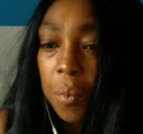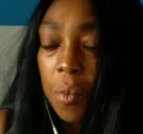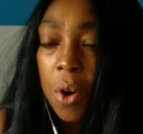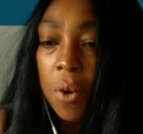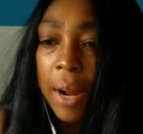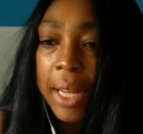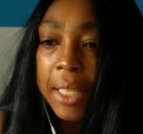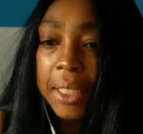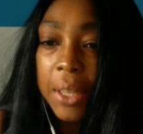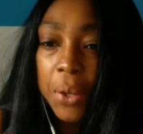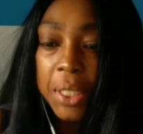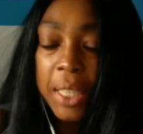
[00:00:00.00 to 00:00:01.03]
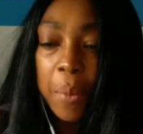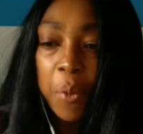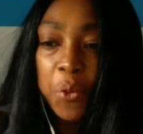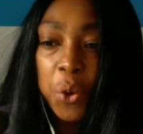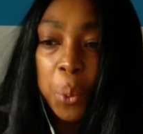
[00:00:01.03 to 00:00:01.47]
All right, so some
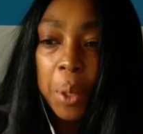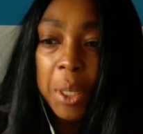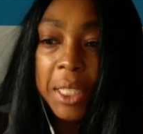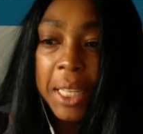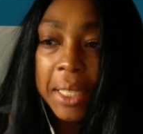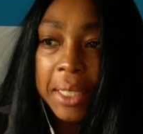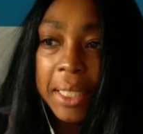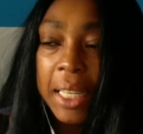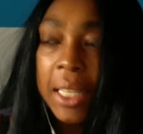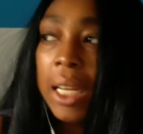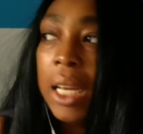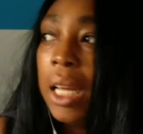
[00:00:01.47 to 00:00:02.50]
of you were destined